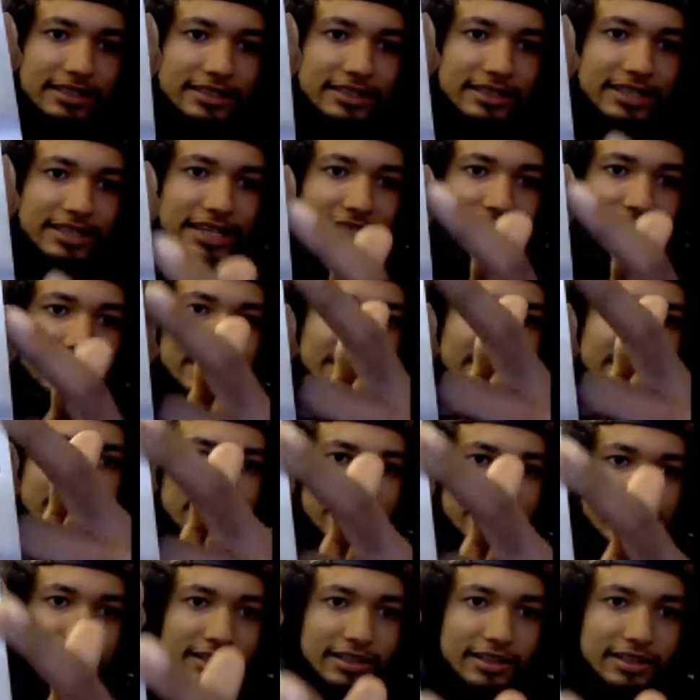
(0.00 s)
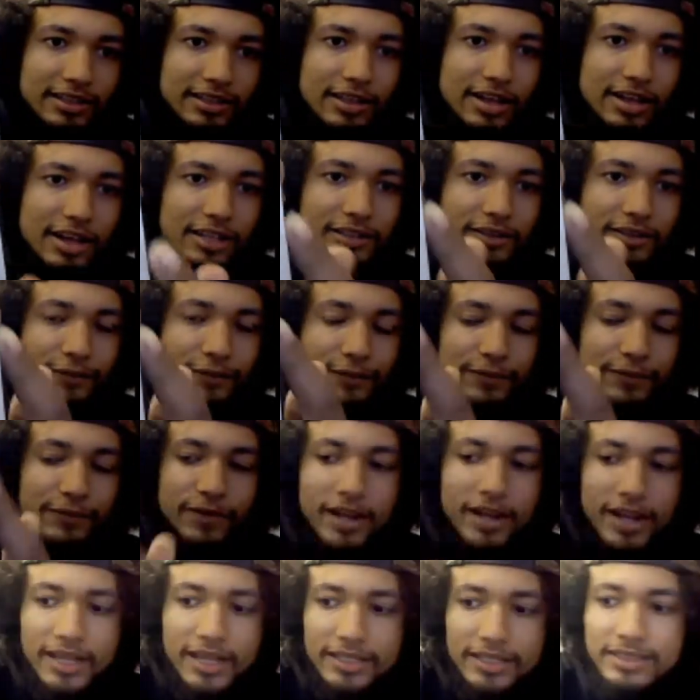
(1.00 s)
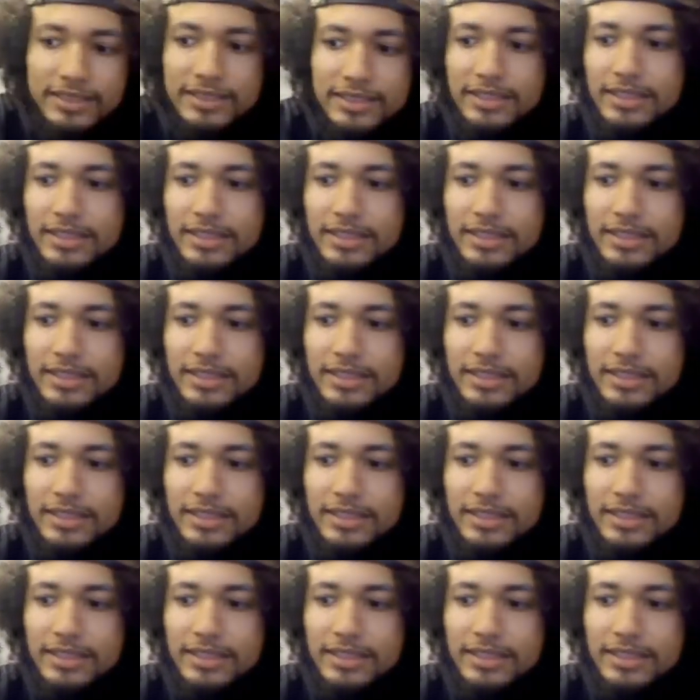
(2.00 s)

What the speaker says: stainless steel along the front.